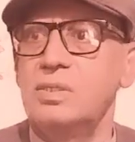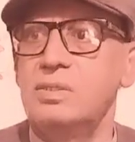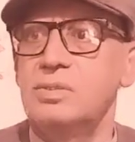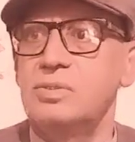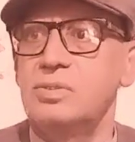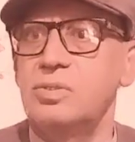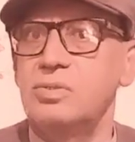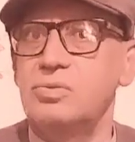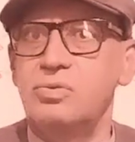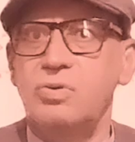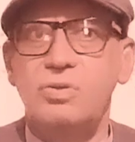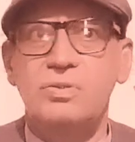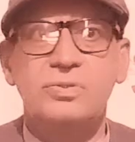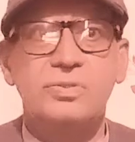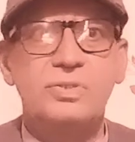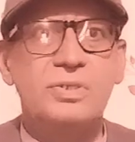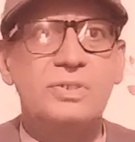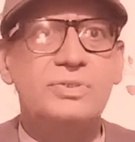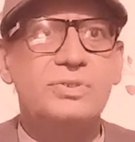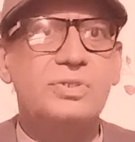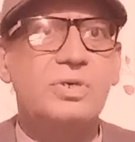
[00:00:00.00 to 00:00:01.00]
The
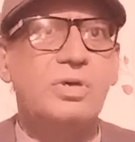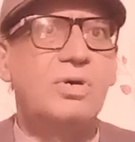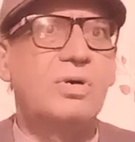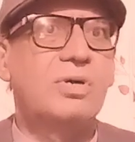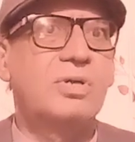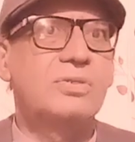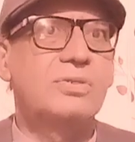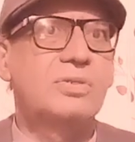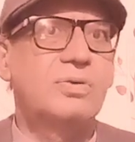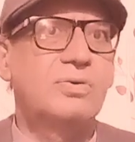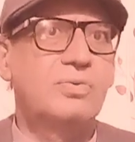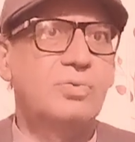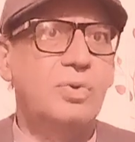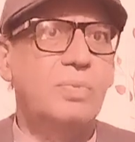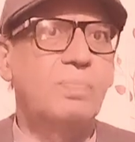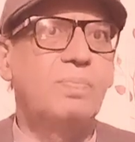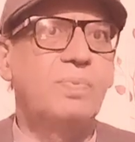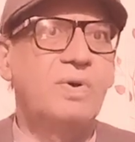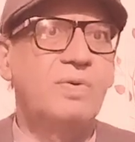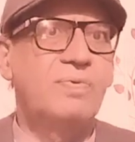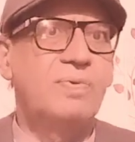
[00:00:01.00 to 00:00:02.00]
tonsils are the group
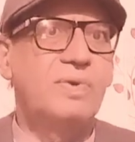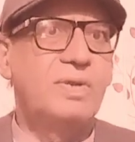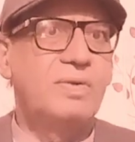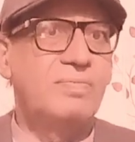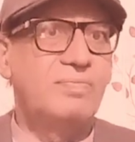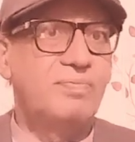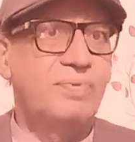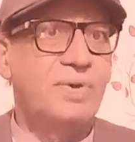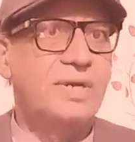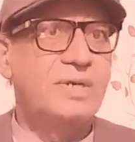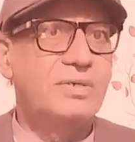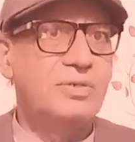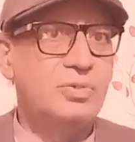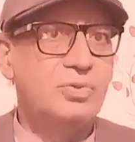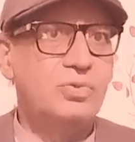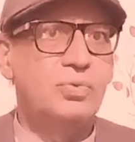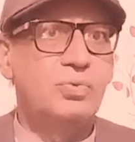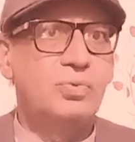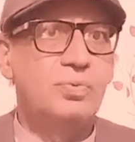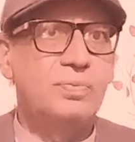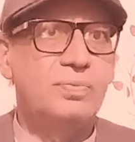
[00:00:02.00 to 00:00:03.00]
of lymphoid
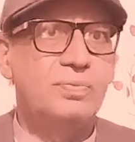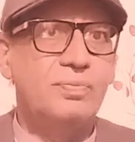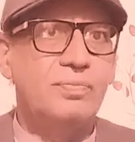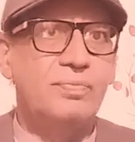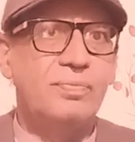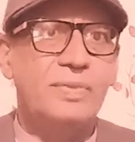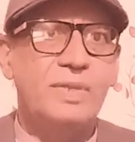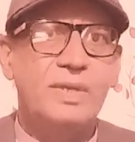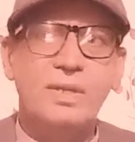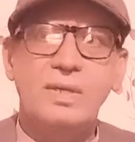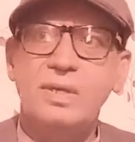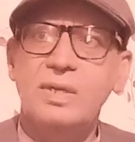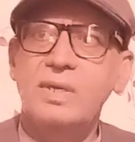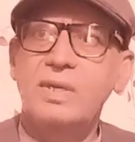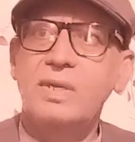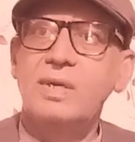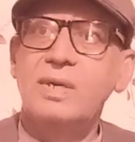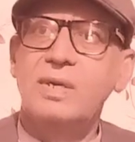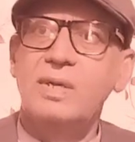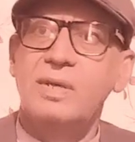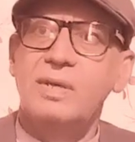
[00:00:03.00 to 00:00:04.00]
tissue
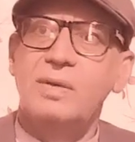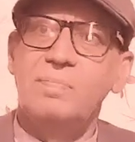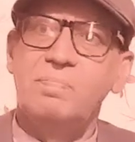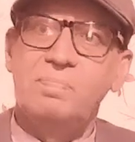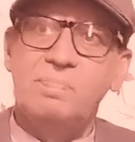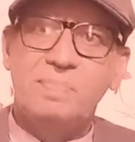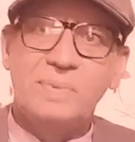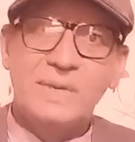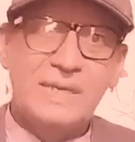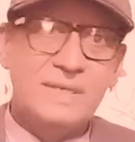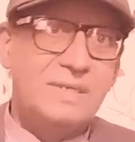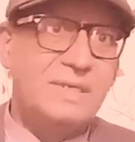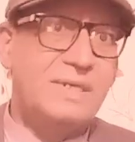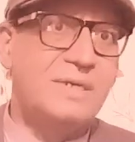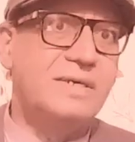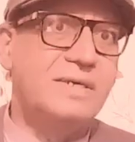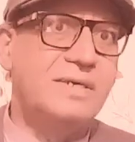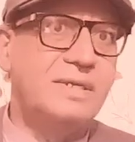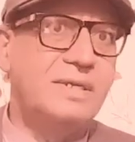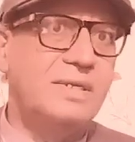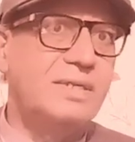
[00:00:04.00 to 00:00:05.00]

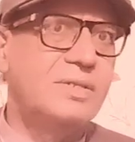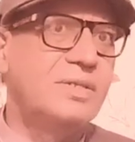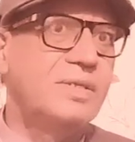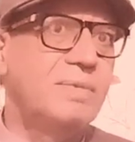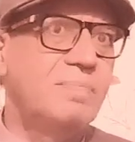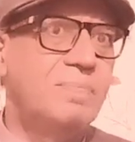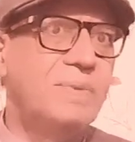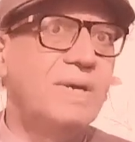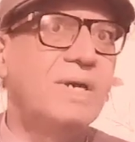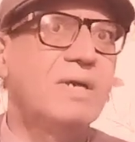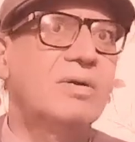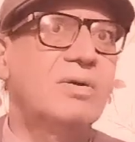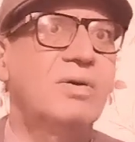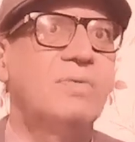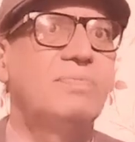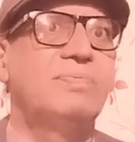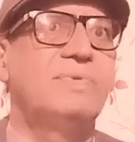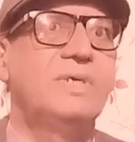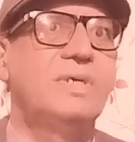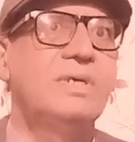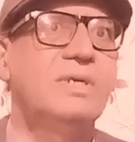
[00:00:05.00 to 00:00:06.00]
present in the back
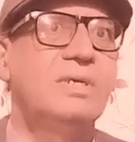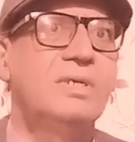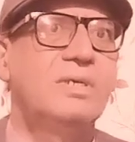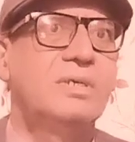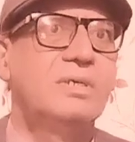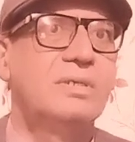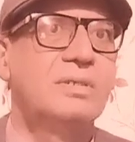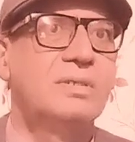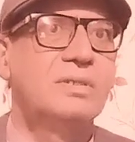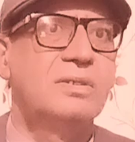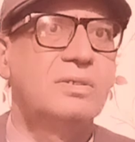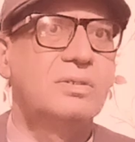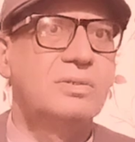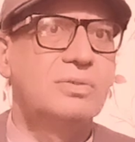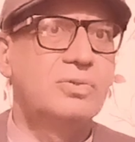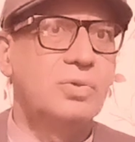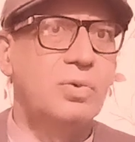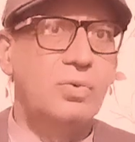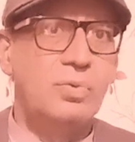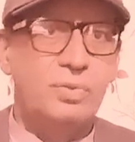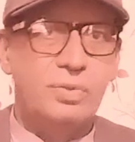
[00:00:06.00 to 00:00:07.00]
of the
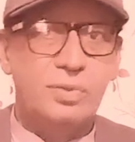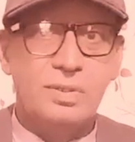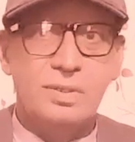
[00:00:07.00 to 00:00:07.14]
throat,